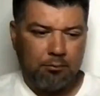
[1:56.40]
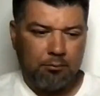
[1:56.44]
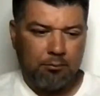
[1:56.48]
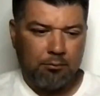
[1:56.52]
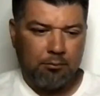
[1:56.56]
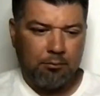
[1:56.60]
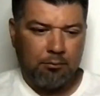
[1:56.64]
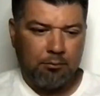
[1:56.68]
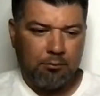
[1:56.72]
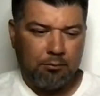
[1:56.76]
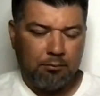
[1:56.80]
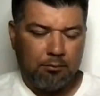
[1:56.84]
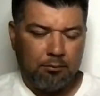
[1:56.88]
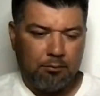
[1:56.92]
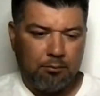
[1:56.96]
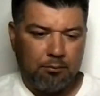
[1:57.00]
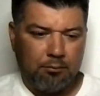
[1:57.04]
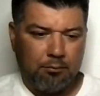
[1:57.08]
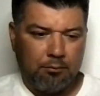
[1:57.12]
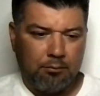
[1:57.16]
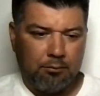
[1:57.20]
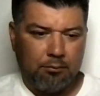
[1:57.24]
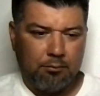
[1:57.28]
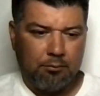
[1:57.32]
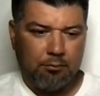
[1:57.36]

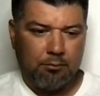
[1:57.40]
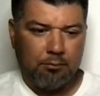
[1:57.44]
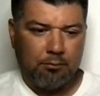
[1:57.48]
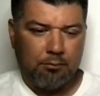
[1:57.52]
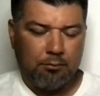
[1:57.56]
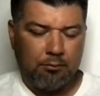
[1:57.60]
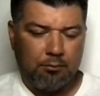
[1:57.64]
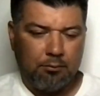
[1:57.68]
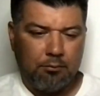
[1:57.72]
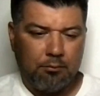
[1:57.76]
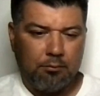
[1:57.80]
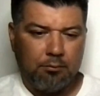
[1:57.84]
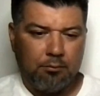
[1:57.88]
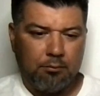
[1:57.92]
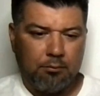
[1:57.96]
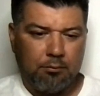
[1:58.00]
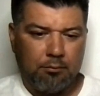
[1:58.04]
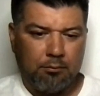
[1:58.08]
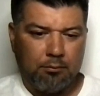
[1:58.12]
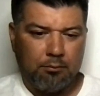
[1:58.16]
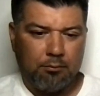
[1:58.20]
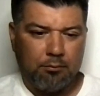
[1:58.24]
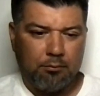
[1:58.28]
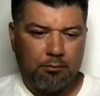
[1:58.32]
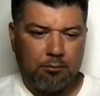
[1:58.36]

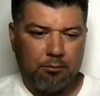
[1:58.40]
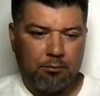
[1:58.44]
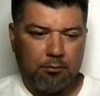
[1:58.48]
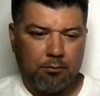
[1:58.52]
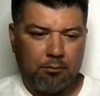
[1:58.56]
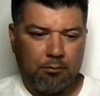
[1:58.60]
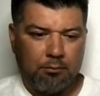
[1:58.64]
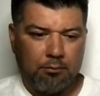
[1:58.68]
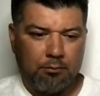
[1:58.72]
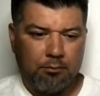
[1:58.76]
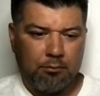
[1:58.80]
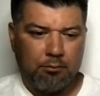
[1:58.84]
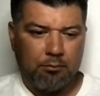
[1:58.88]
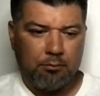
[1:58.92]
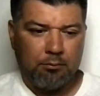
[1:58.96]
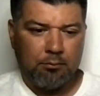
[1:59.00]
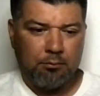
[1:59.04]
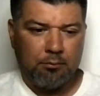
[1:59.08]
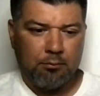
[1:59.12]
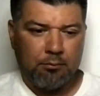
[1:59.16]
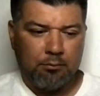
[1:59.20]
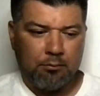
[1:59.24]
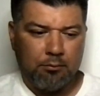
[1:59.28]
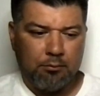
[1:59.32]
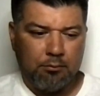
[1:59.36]

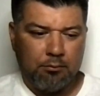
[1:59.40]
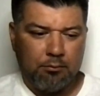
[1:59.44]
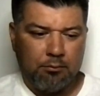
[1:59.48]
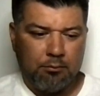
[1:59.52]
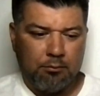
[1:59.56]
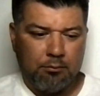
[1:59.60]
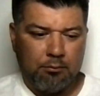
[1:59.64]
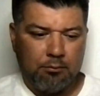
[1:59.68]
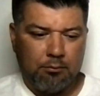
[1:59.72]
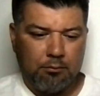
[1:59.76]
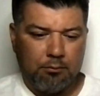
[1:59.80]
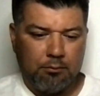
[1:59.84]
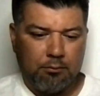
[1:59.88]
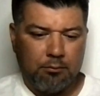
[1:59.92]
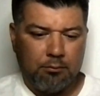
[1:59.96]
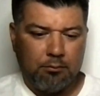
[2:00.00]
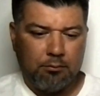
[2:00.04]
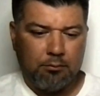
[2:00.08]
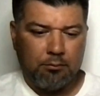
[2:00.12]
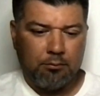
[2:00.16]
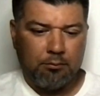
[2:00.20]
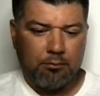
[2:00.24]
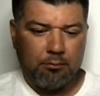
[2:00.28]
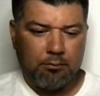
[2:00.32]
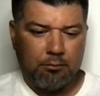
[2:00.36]

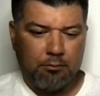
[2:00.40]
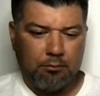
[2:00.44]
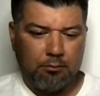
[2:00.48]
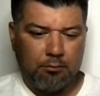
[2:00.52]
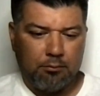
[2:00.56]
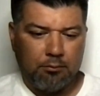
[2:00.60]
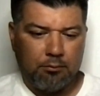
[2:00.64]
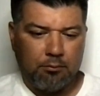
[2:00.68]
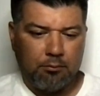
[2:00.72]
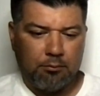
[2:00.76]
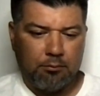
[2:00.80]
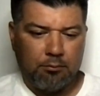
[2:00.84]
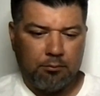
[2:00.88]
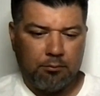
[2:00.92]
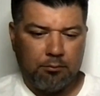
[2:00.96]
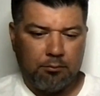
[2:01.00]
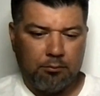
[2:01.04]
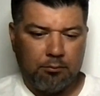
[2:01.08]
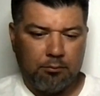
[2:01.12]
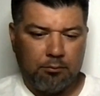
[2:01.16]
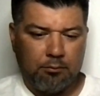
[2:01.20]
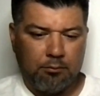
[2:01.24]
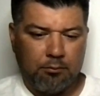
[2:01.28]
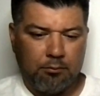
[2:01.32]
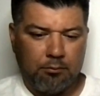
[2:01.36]

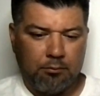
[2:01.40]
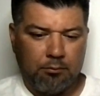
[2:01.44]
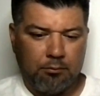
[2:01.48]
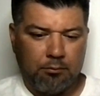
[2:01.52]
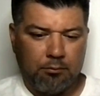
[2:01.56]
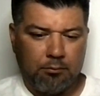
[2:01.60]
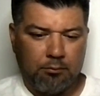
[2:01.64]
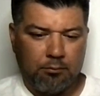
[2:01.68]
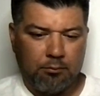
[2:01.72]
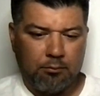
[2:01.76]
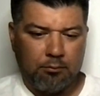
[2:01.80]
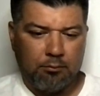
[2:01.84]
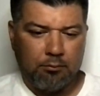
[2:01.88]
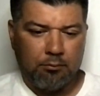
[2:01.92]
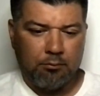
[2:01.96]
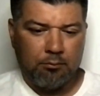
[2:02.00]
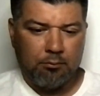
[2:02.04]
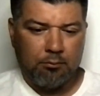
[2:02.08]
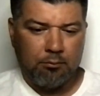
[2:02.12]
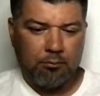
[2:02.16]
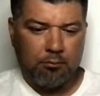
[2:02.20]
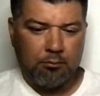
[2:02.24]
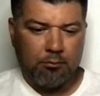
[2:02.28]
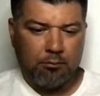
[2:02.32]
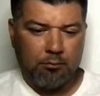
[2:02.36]

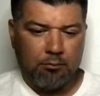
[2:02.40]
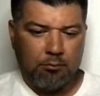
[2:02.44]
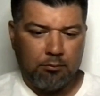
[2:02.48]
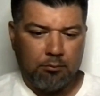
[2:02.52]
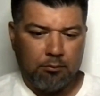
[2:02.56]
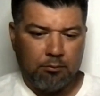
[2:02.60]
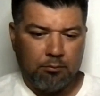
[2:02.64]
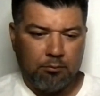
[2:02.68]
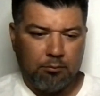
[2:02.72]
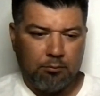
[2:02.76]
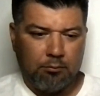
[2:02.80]
(not speaking)